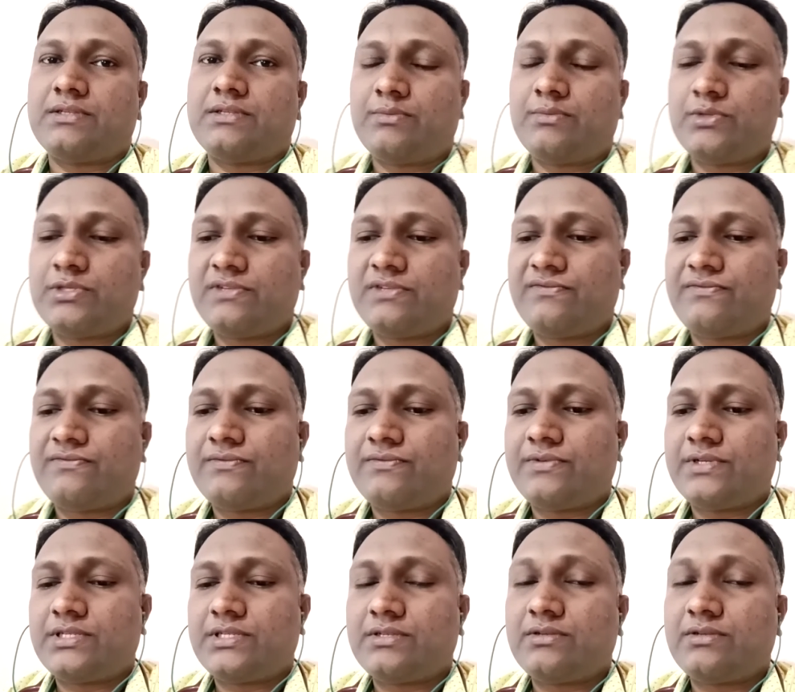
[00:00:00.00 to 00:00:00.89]
Suppose if
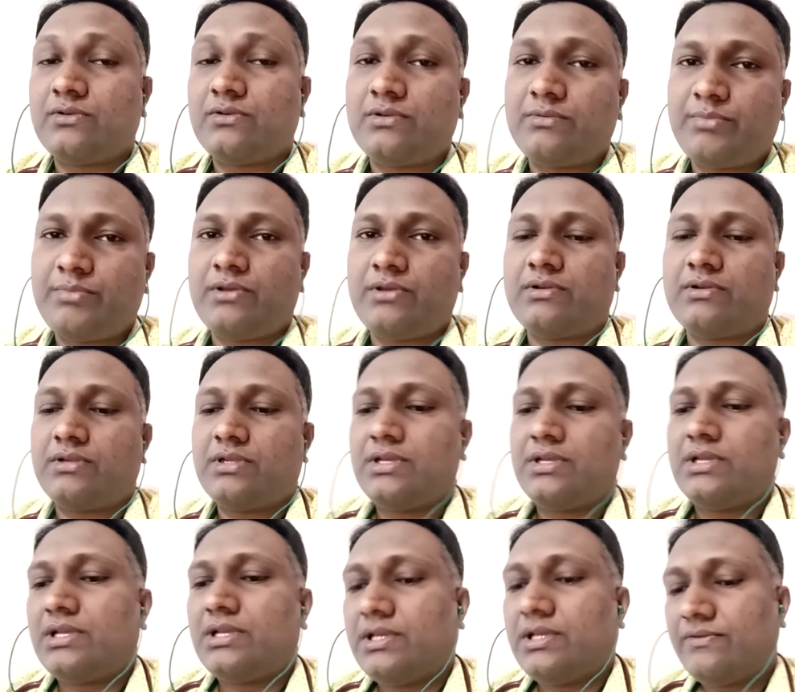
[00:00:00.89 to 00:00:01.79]

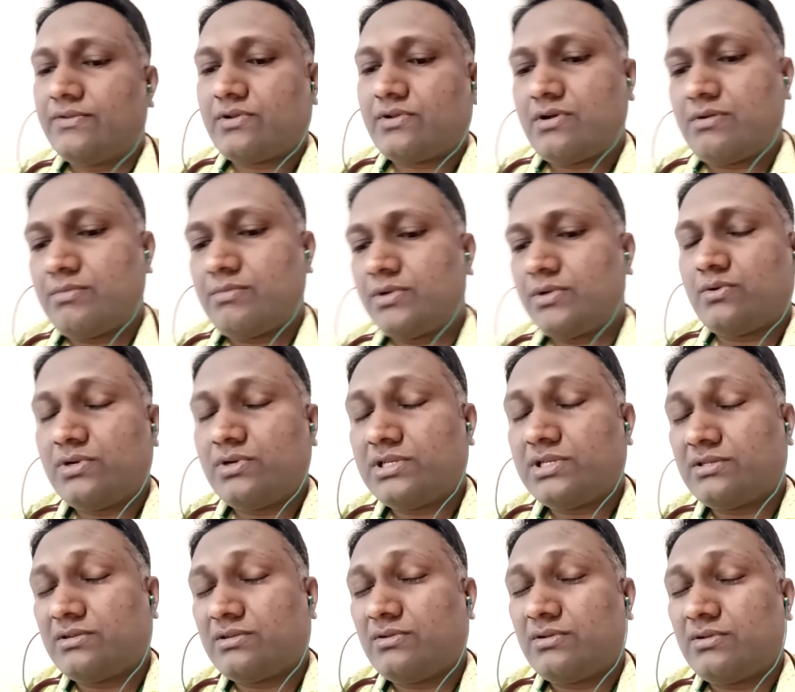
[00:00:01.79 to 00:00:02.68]
the common cold
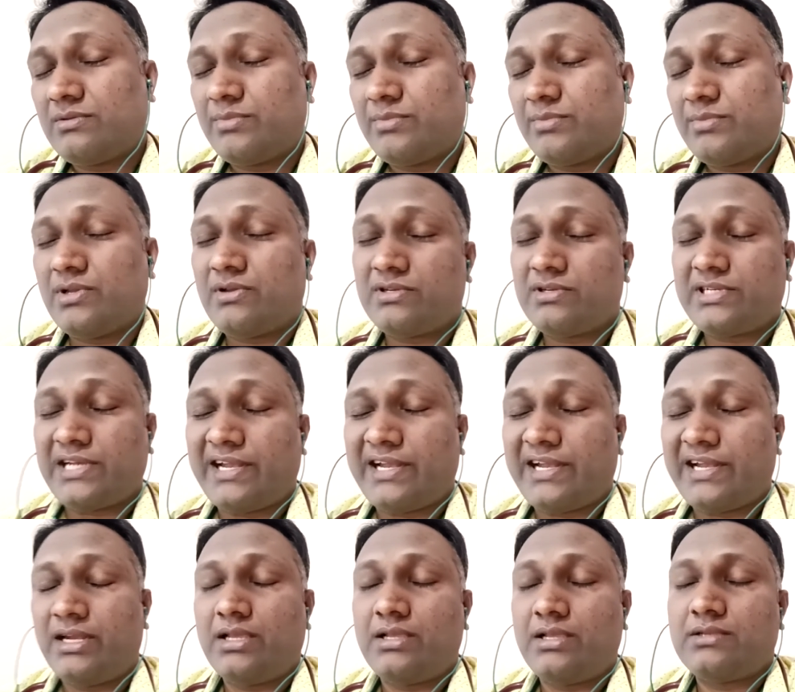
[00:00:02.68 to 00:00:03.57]
is going beyond
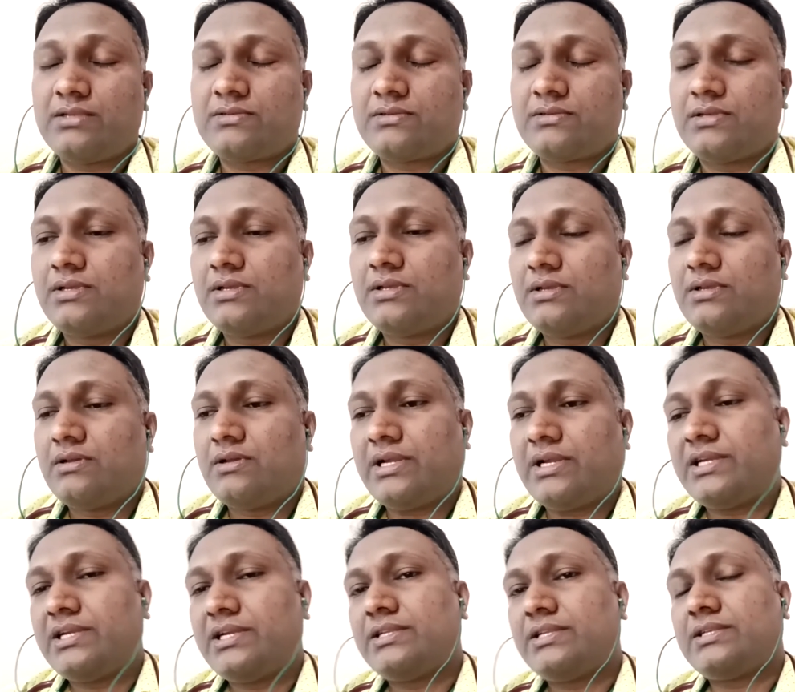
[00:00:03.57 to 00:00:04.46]
10 days
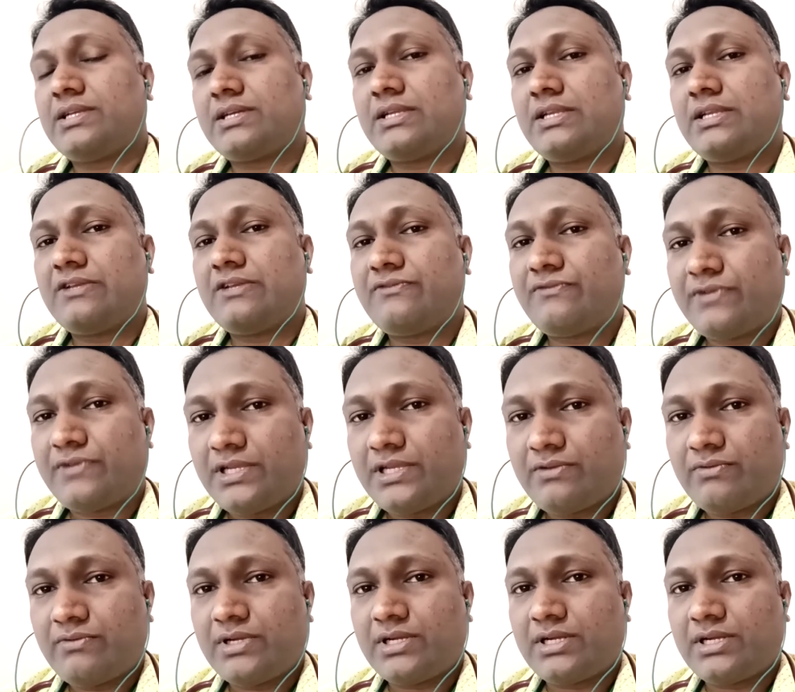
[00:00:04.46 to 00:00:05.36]
and it is occurring
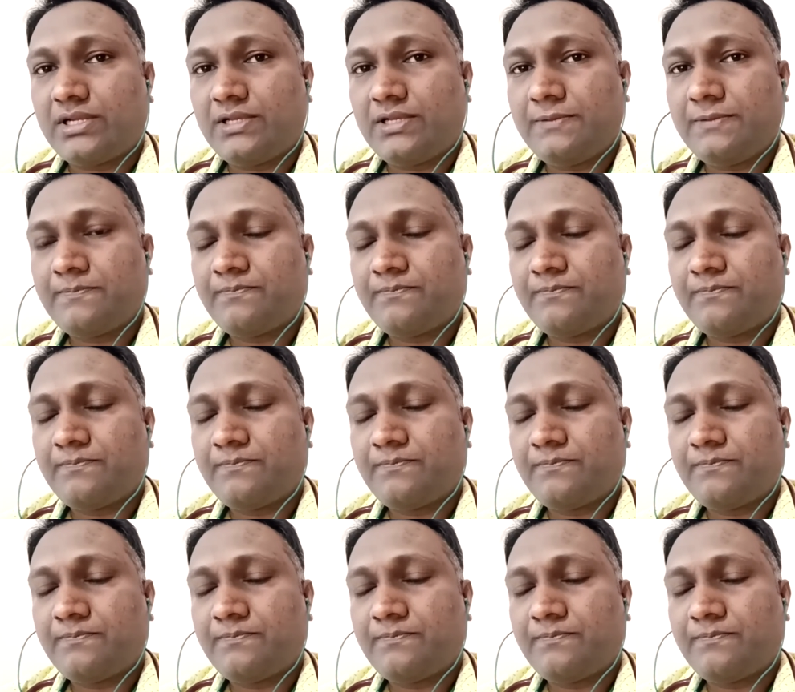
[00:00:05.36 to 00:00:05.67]
frequently,